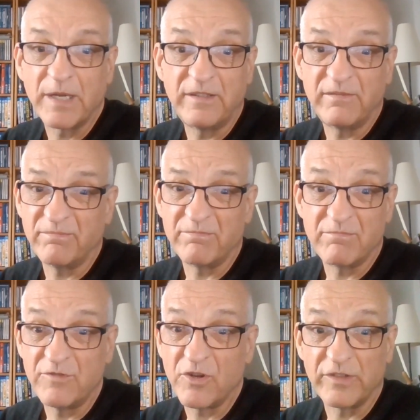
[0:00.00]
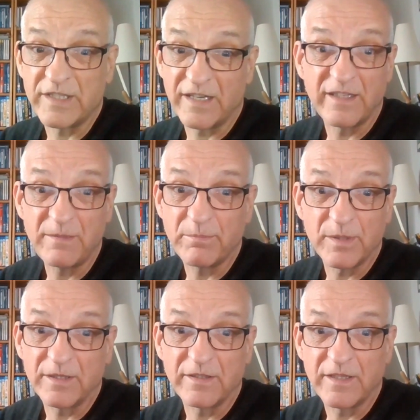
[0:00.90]
Pun not intended,
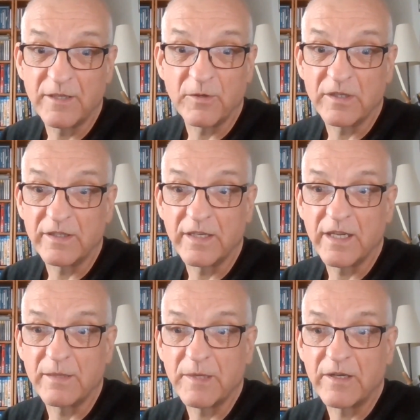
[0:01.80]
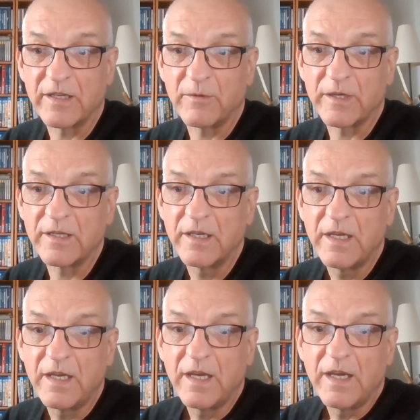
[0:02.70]
but there we are, it came out anyway.
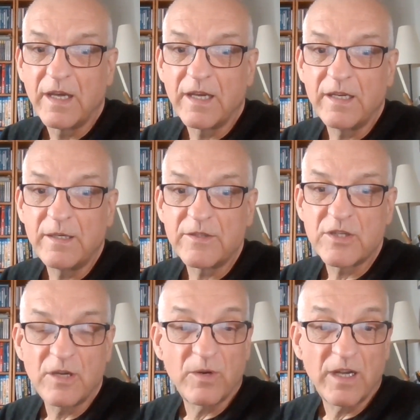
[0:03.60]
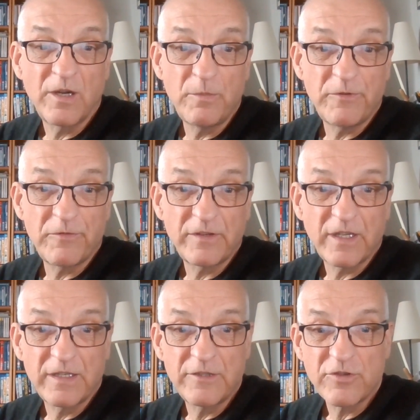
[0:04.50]
Uh, so I hope you found
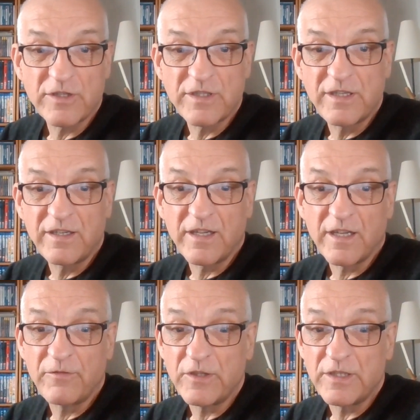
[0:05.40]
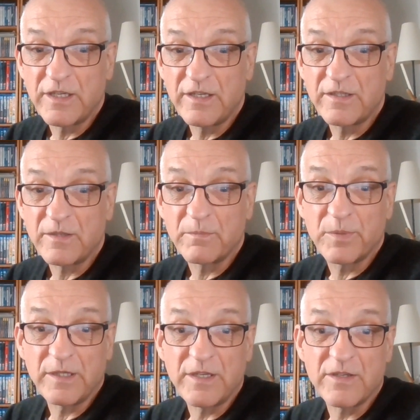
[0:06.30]
that interesting. If you did,
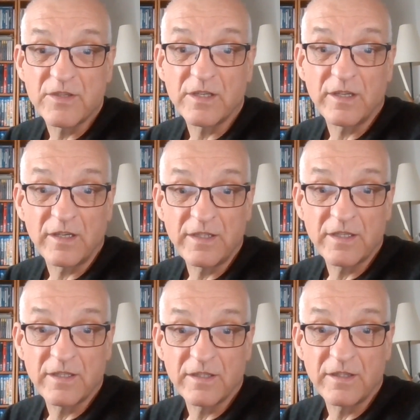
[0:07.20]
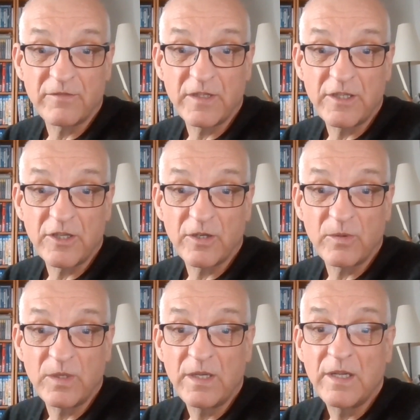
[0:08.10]
please like the
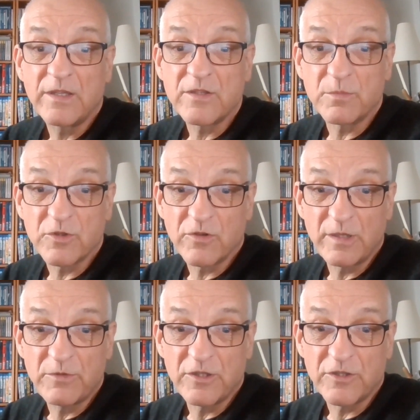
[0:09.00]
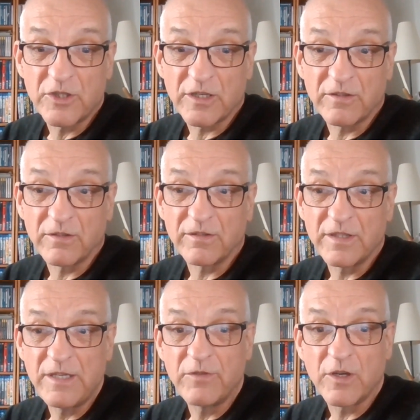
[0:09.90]
video, subscribe to the channel,
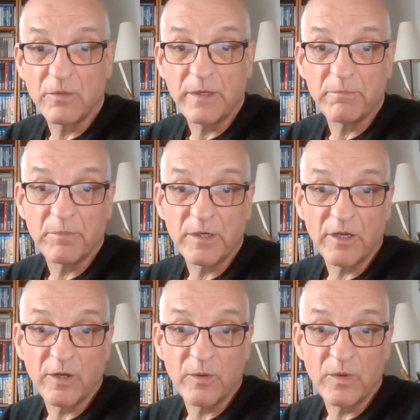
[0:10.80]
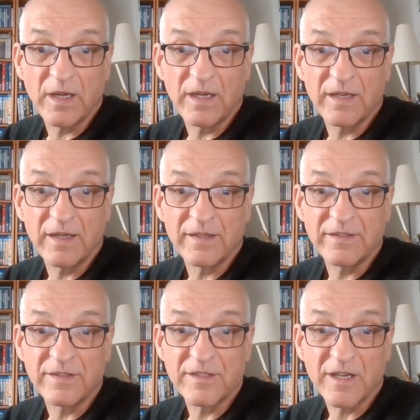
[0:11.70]
leave a comment below,
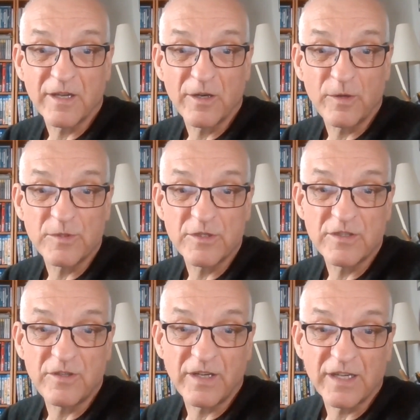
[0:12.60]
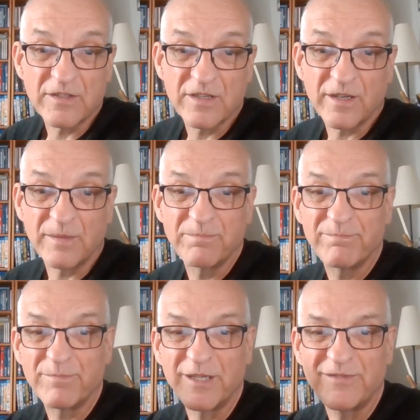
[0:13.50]
and I hope to see you next time.
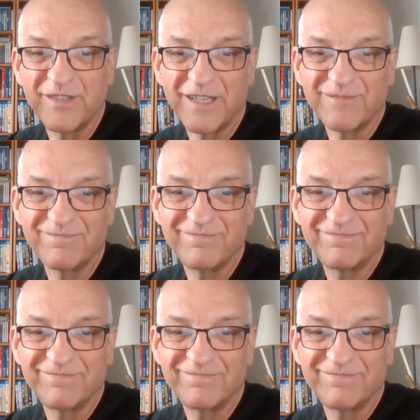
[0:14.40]
Bye for now.